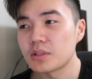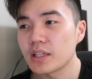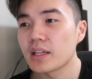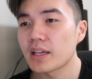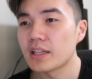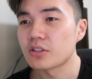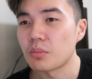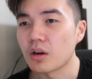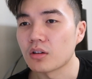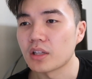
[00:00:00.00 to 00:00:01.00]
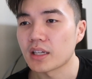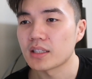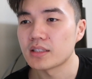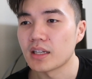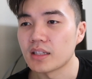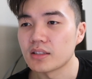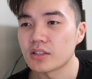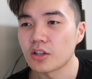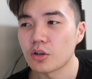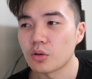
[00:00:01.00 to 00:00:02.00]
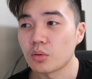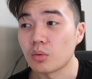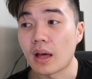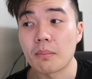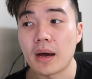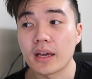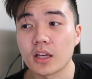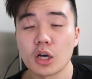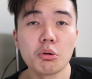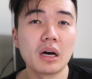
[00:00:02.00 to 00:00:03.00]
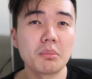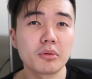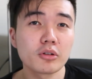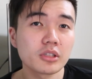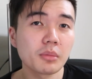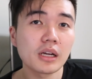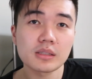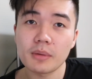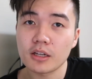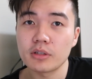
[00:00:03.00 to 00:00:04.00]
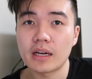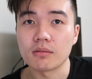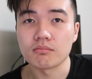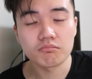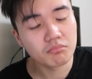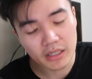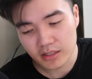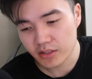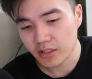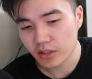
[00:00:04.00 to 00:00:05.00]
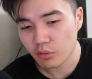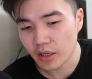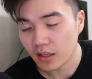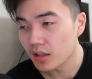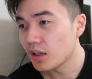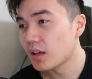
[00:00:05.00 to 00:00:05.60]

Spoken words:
seeing it again tomorrow, like I said. So that might go up, or to be honest, it might go down. I could see it either way.